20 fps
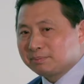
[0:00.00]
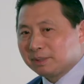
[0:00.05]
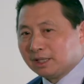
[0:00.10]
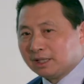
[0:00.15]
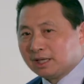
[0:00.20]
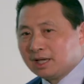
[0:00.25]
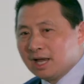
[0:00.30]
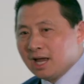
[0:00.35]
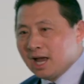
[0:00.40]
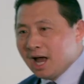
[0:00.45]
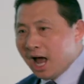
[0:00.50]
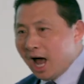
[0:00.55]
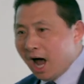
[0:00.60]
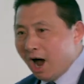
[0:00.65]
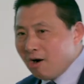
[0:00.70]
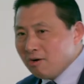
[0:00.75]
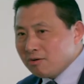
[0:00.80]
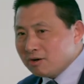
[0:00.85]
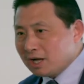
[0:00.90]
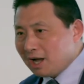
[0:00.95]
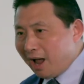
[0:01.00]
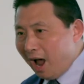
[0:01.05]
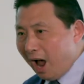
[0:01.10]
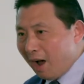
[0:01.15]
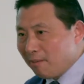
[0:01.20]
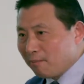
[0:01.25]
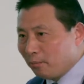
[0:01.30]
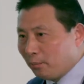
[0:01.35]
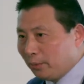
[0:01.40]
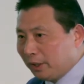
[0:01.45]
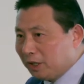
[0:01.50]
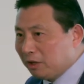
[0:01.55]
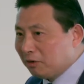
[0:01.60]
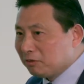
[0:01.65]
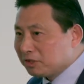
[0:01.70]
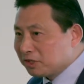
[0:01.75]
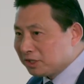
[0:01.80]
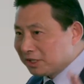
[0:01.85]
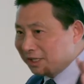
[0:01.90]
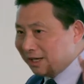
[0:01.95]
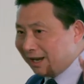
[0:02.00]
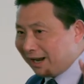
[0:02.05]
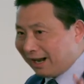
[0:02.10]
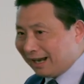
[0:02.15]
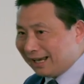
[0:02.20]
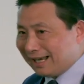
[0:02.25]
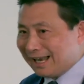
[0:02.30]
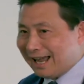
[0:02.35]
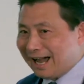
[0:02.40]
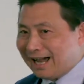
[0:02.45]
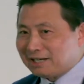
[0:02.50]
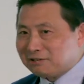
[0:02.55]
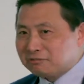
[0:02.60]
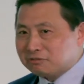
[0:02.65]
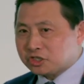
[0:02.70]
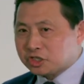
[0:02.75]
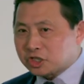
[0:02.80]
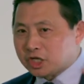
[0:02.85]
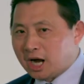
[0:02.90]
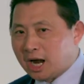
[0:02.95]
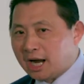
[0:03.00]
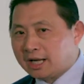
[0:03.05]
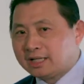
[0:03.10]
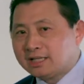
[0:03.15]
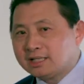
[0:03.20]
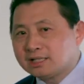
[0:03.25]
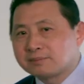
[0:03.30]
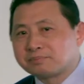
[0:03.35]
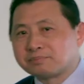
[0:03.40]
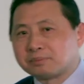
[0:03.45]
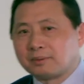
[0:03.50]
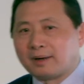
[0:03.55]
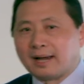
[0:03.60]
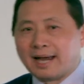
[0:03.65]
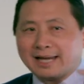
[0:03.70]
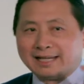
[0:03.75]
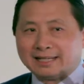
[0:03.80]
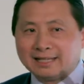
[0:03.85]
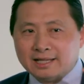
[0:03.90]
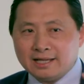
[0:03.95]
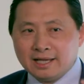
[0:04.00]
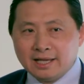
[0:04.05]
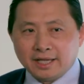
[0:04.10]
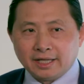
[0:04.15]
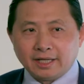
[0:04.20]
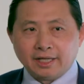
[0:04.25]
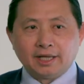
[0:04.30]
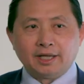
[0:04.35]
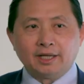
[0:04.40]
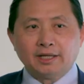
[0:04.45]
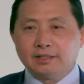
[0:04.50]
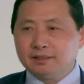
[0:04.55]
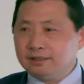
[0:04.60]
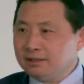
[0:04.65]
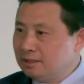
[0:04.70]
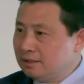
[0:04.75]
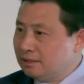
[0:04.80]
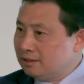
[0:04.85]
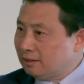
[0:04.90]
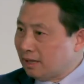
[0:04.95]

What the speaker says: me, how come we don't see a lot of Chinese brand in